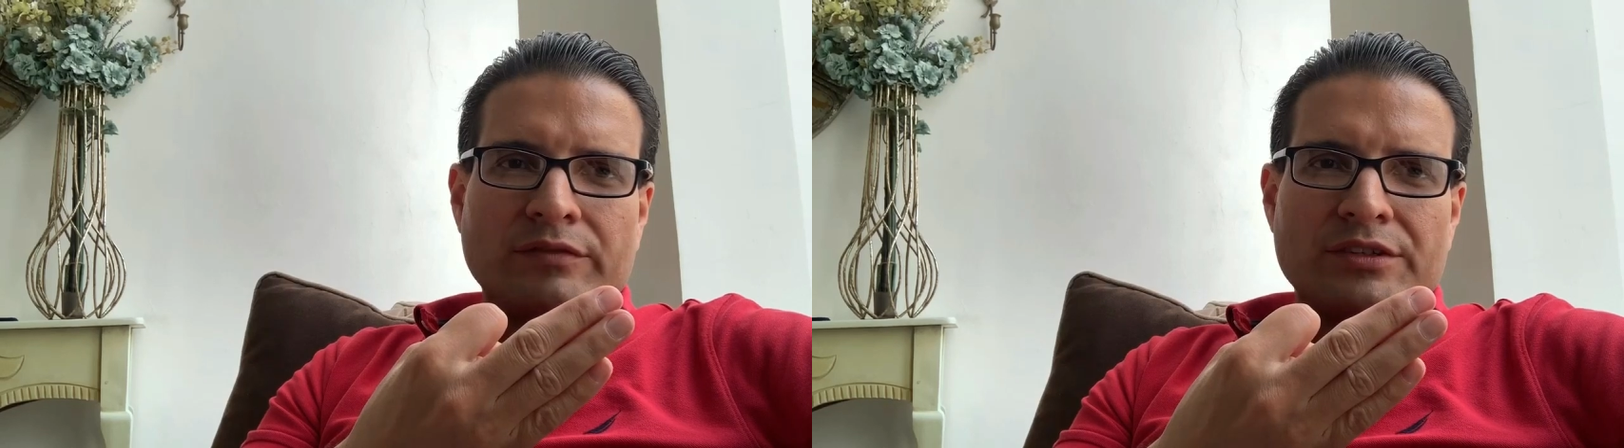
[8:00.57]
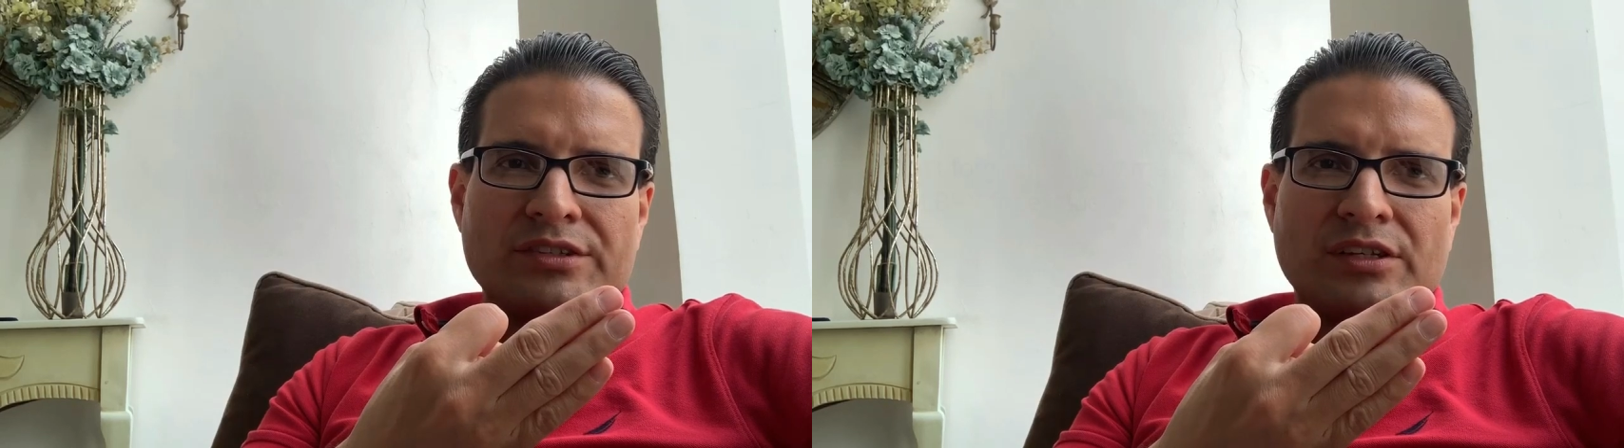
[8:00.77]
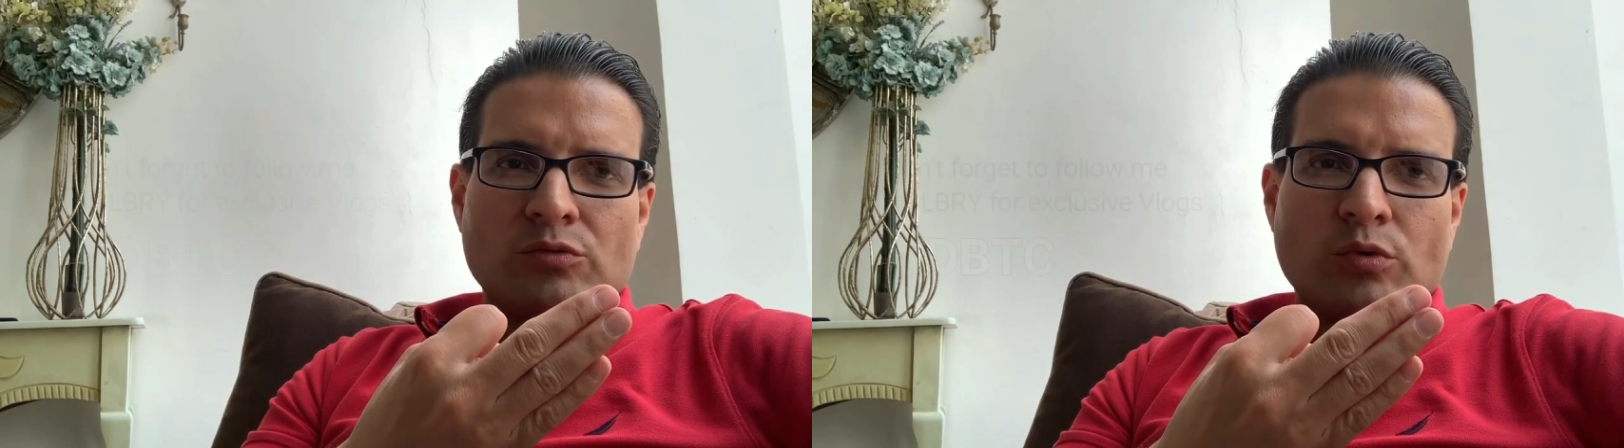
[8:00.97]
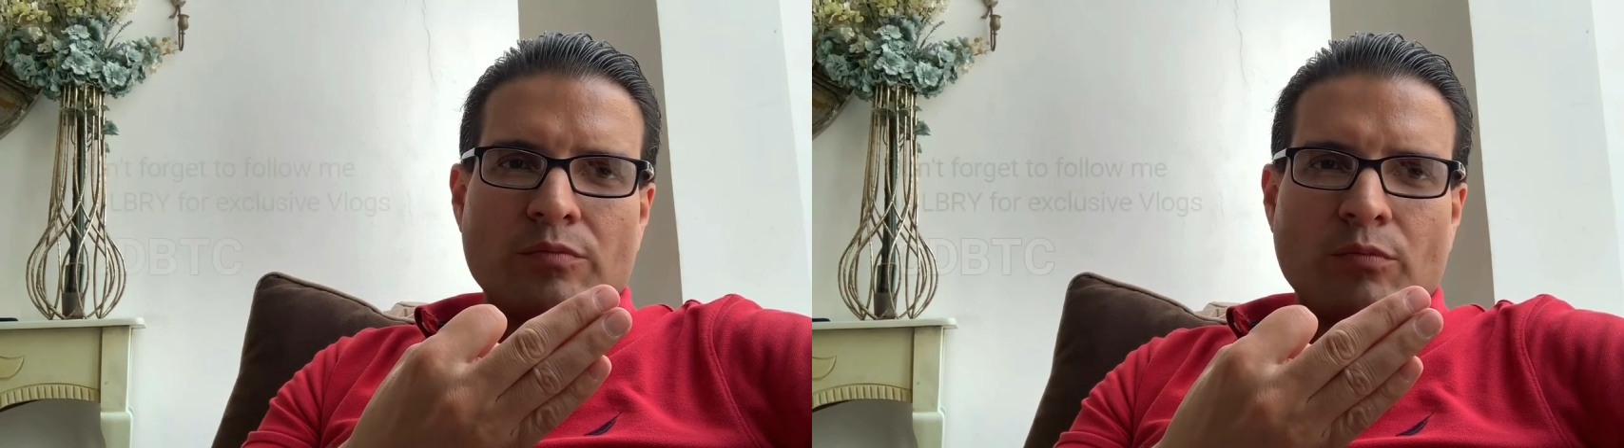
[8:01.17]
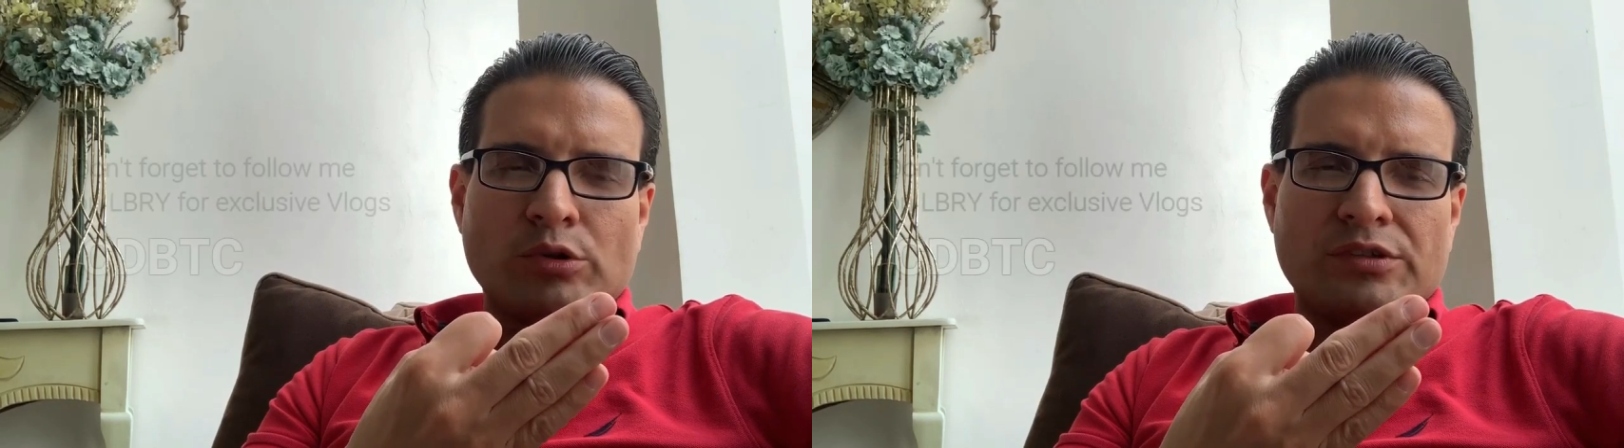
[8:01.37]
of the cities
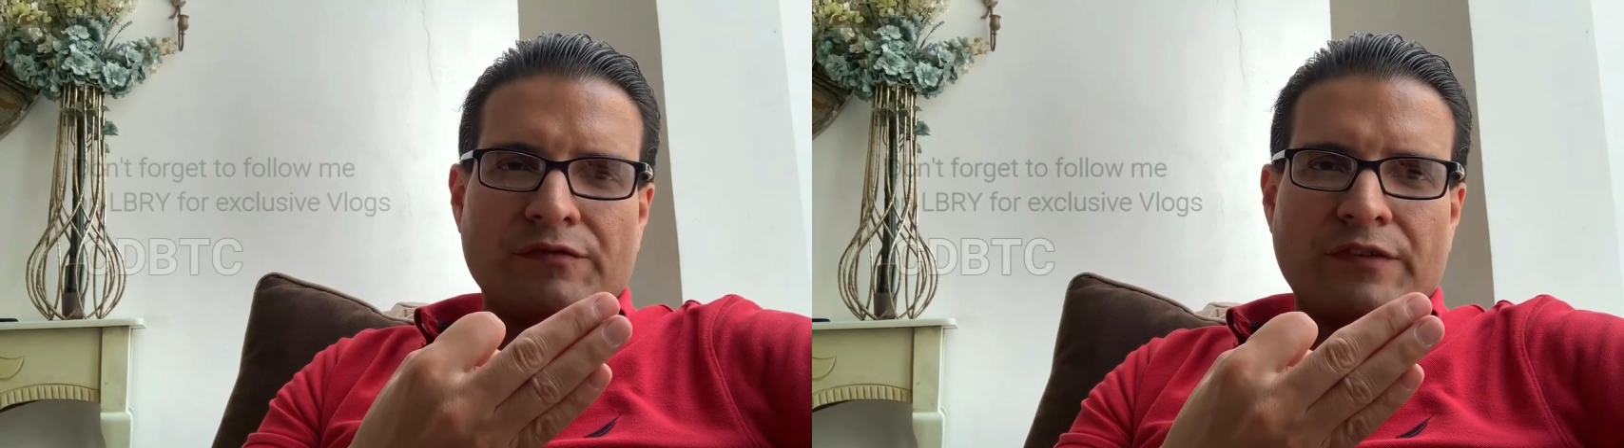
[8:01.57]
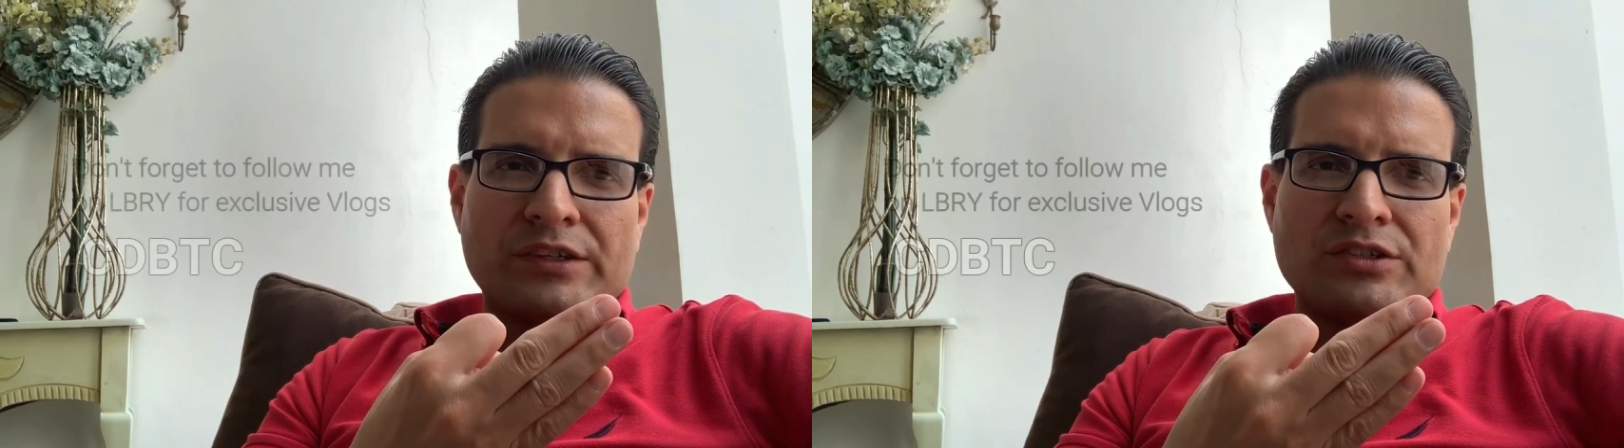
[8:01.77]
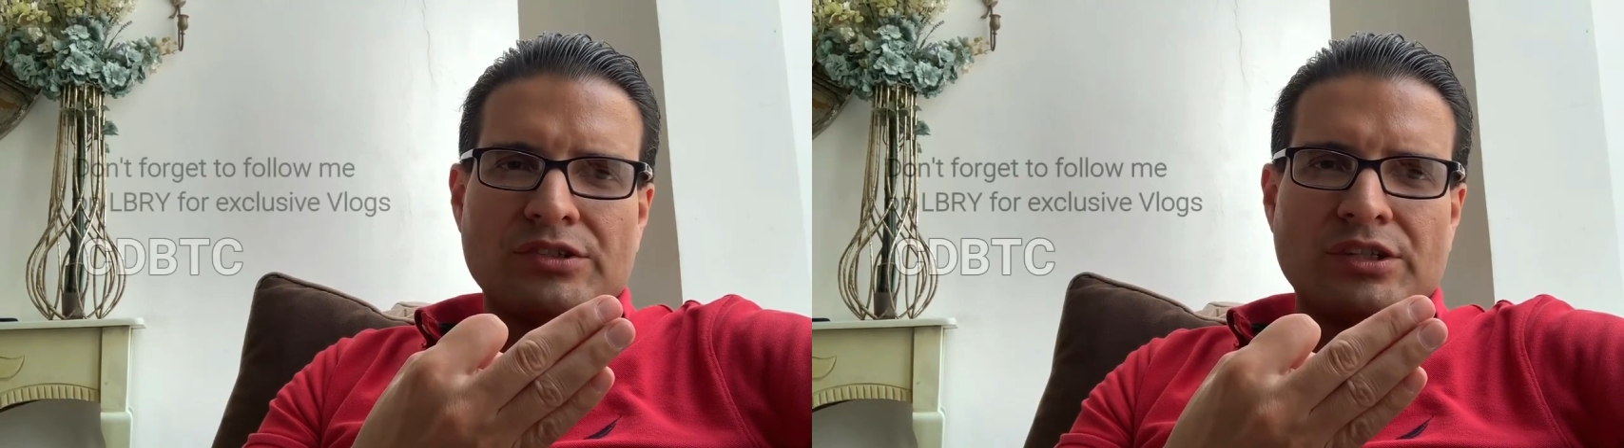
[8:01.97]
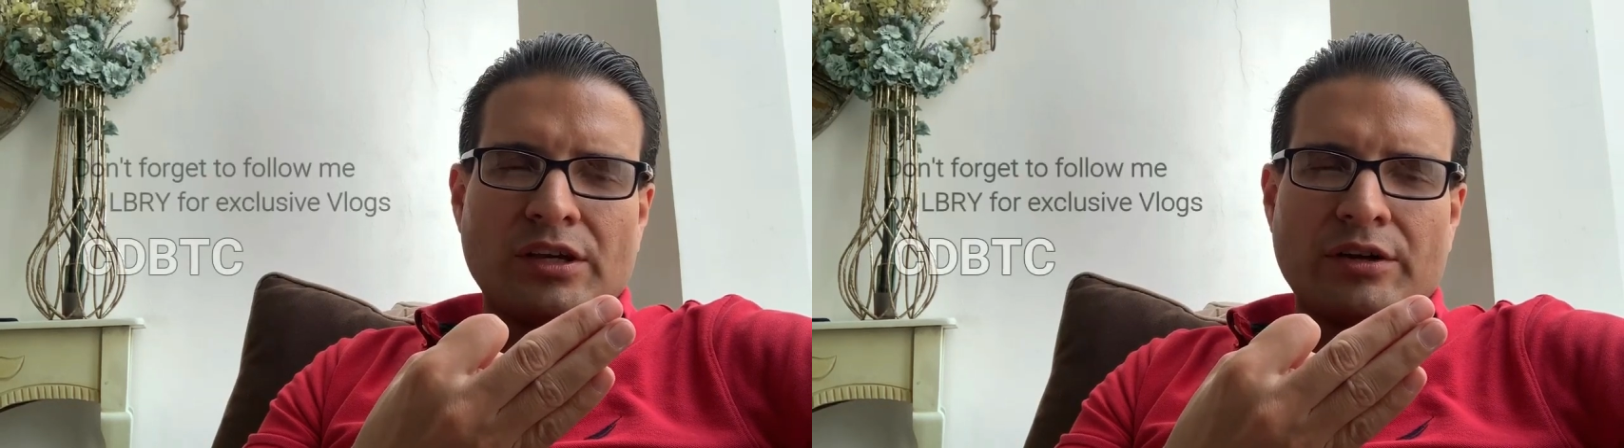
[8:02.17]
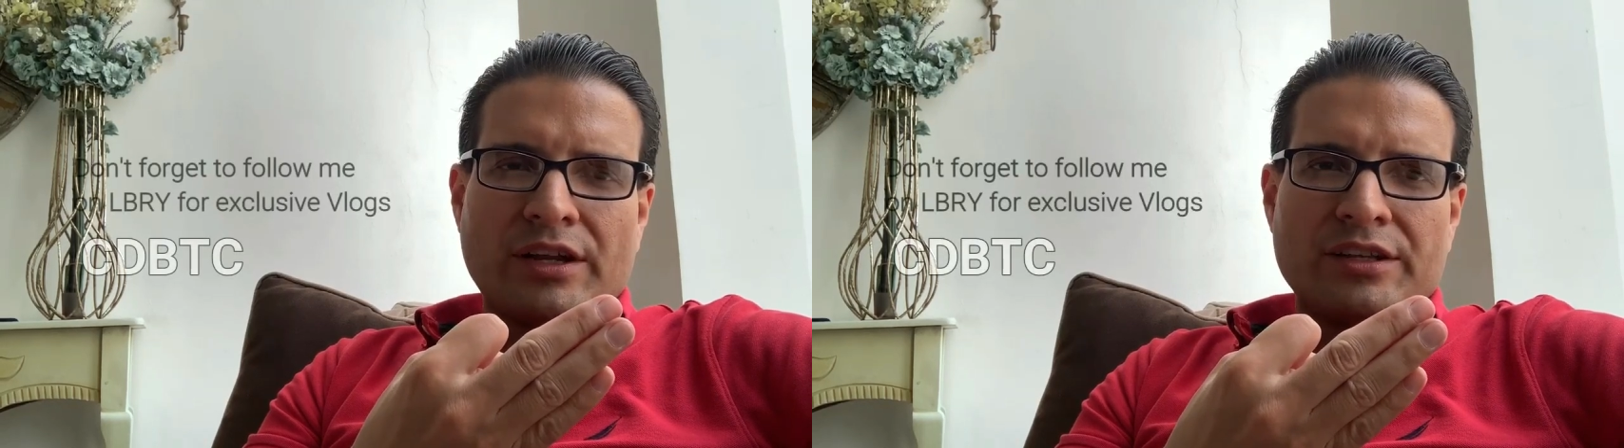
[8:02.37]
with most infections in
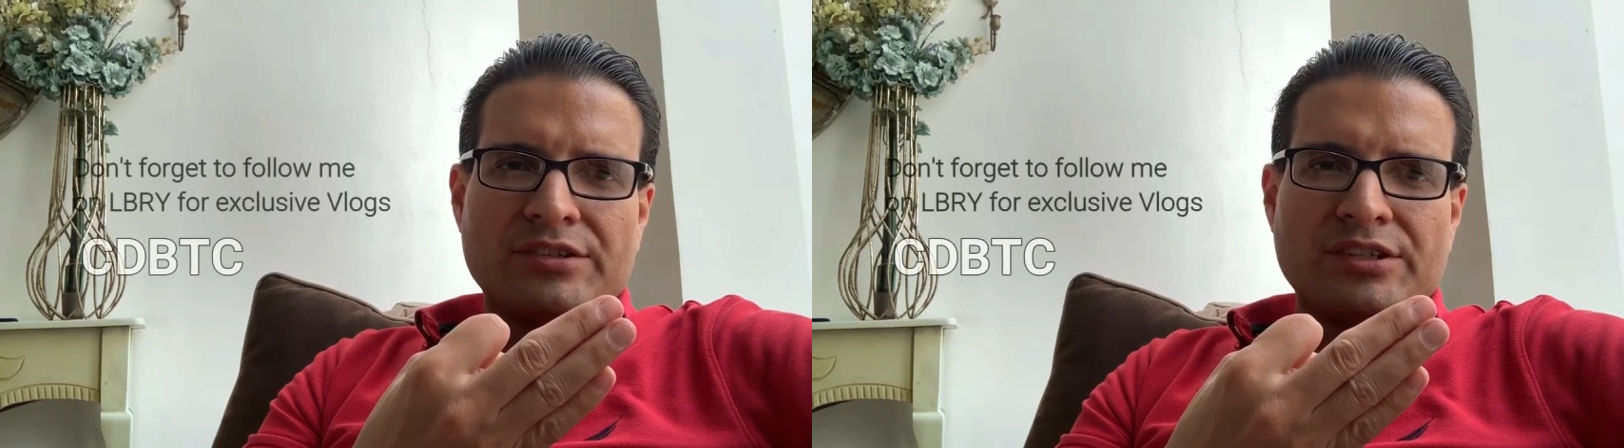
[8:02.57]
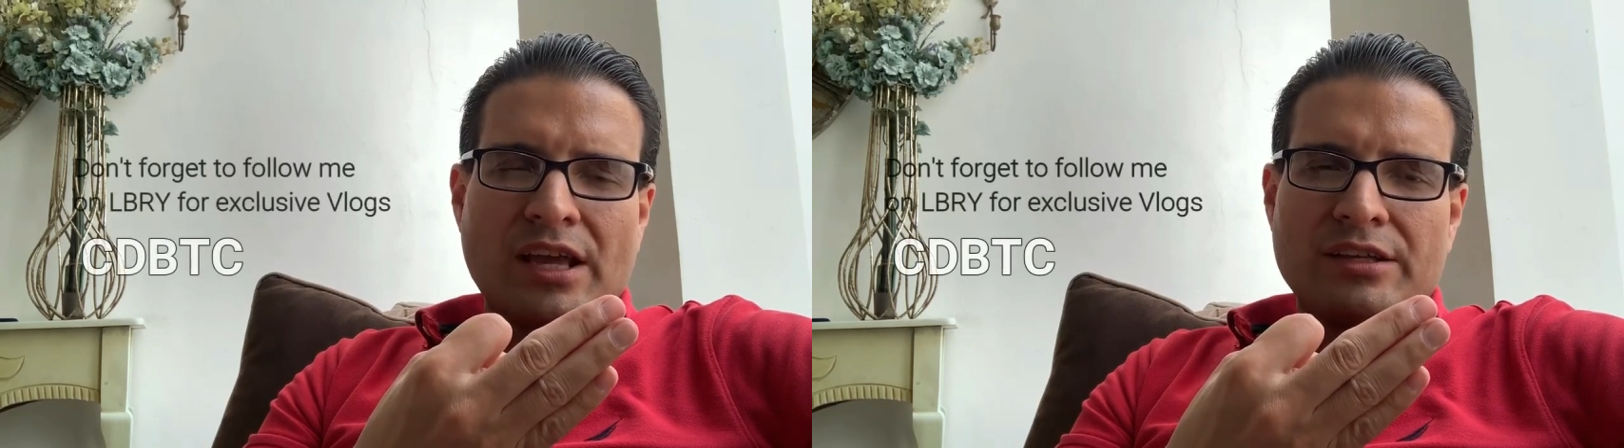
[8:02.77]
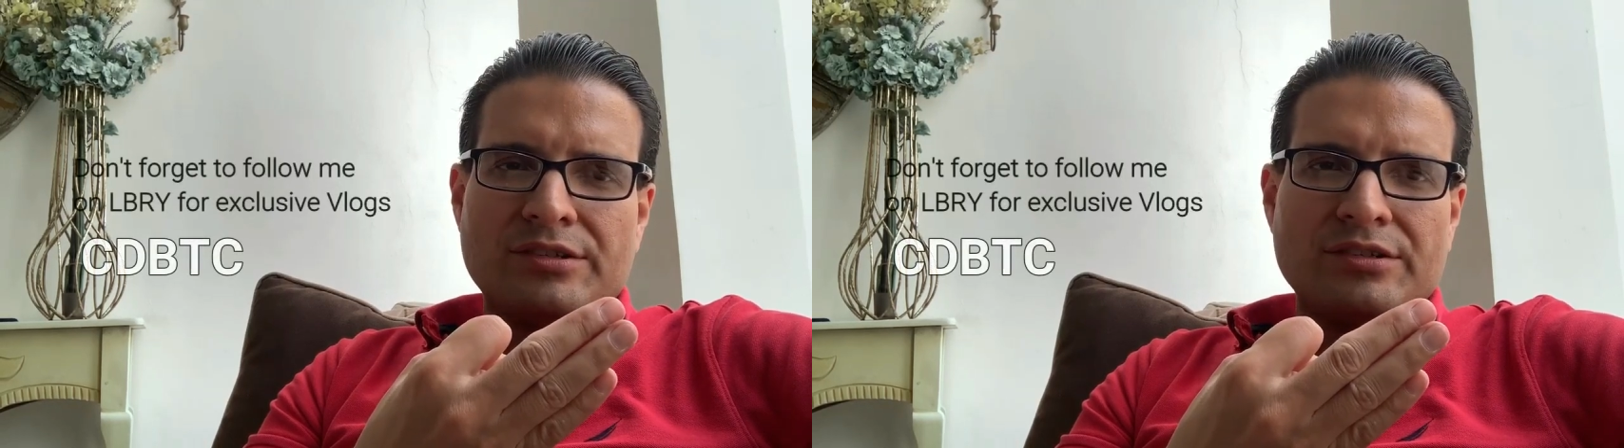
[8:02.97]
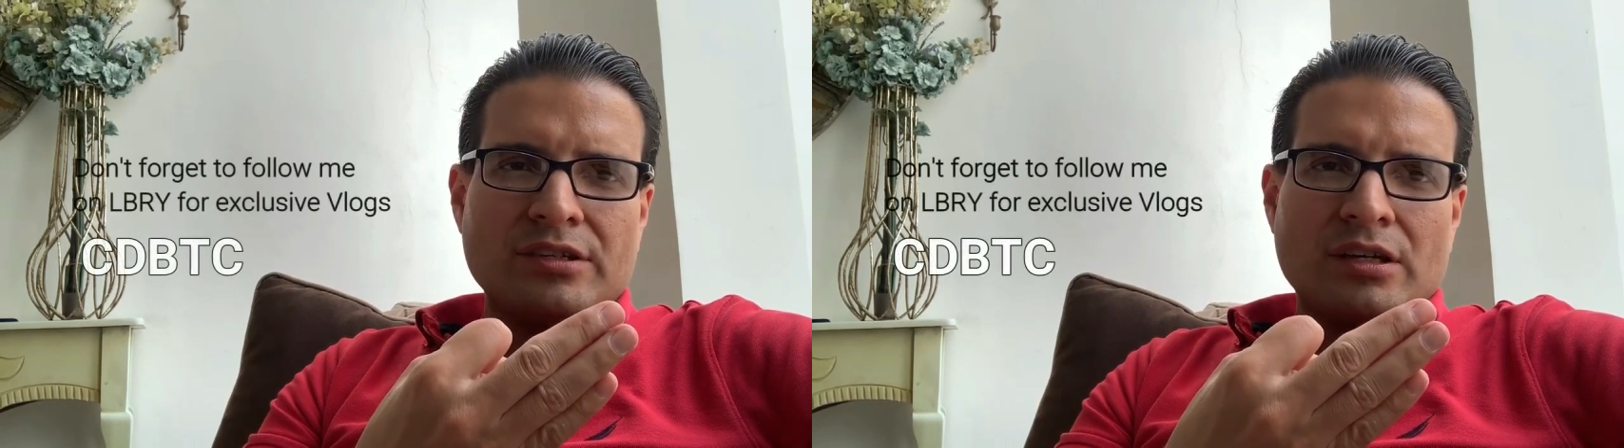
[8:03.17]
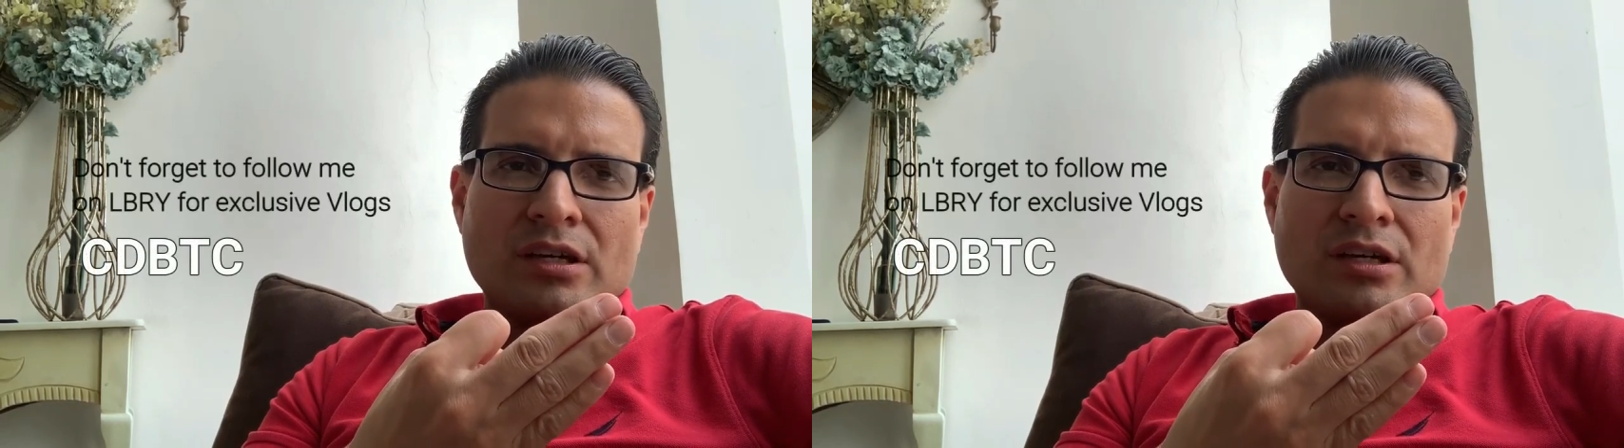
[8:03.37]
the United States,